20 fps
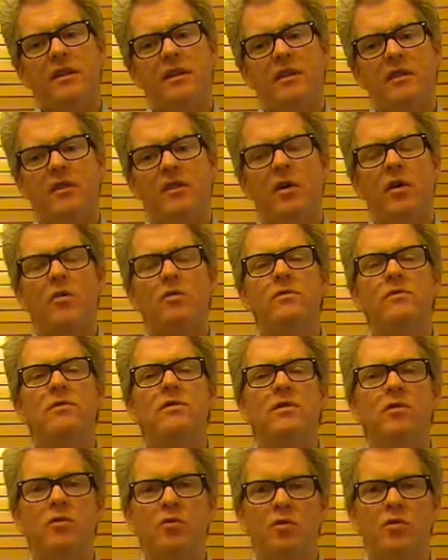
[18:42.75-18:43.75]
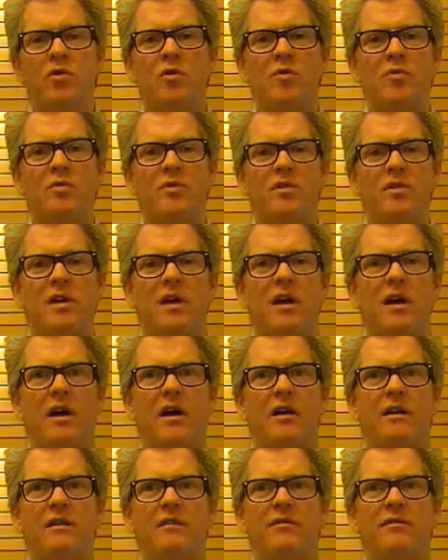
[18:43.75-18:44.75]
Those groups
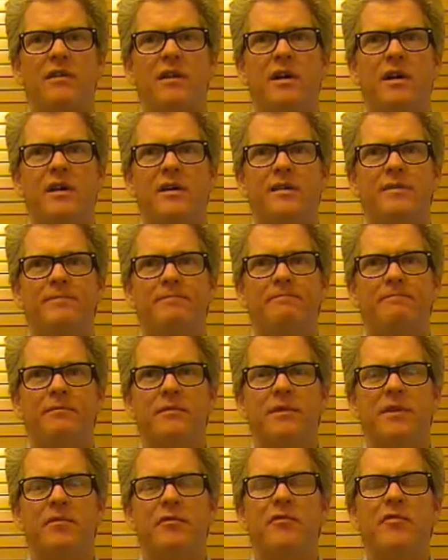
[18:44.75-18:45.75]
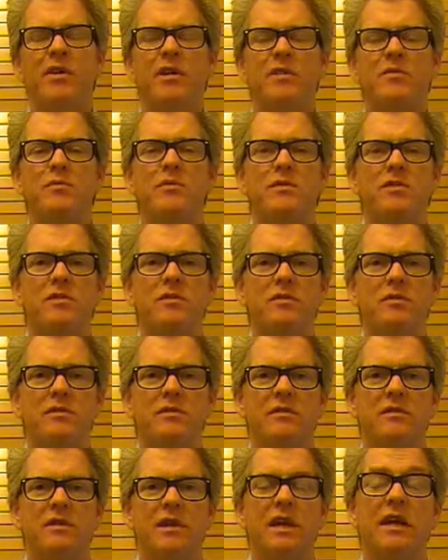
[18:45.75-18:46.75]
of freshman
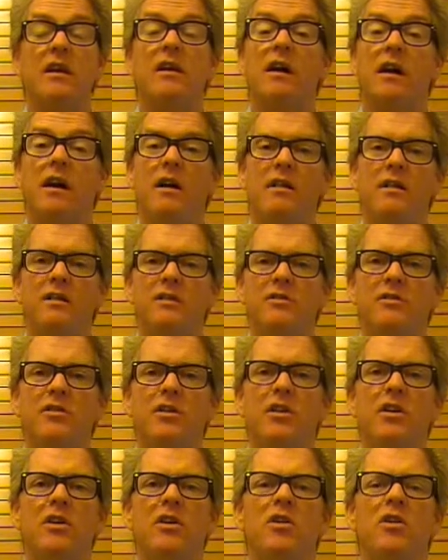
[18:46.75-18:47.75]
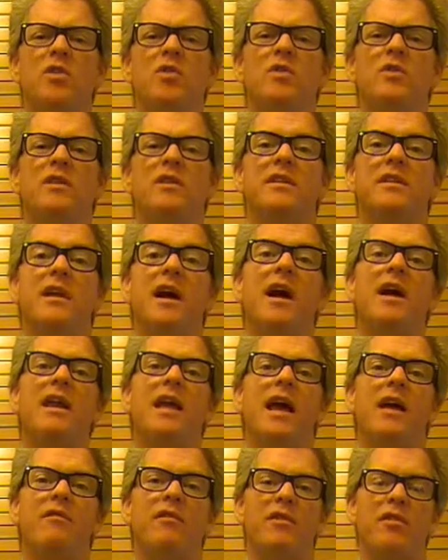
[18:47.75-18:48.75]
students in college who did not
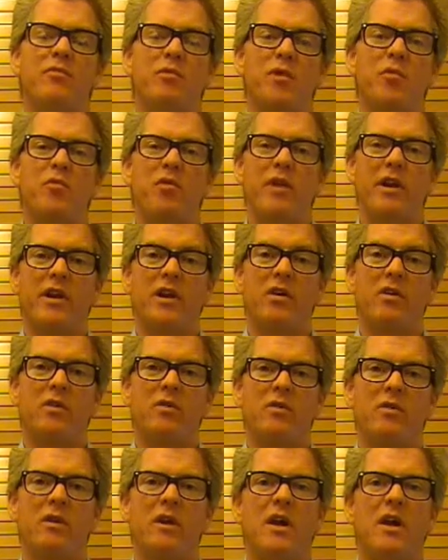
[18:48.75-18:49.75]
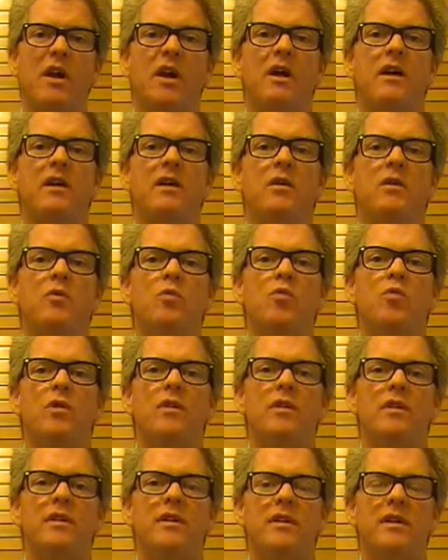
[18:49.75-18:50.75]
have a 3.0
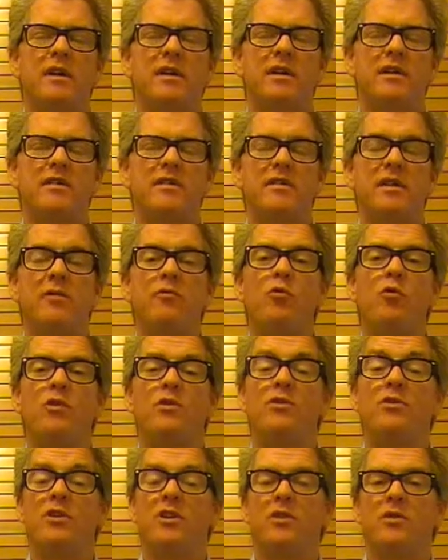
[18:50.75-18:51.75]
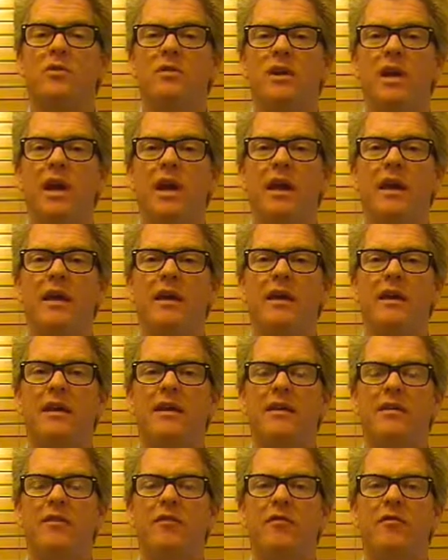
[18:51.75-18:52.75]
were some were shown
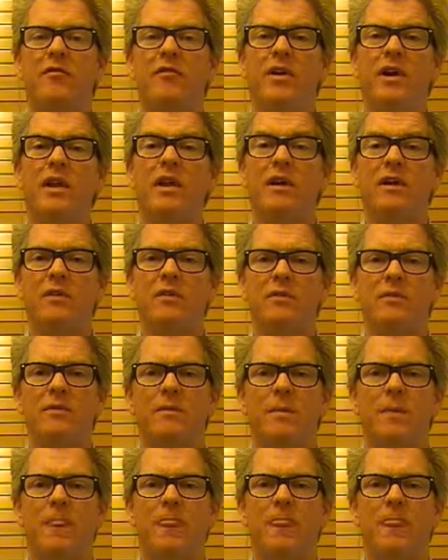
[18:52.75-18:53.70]
a video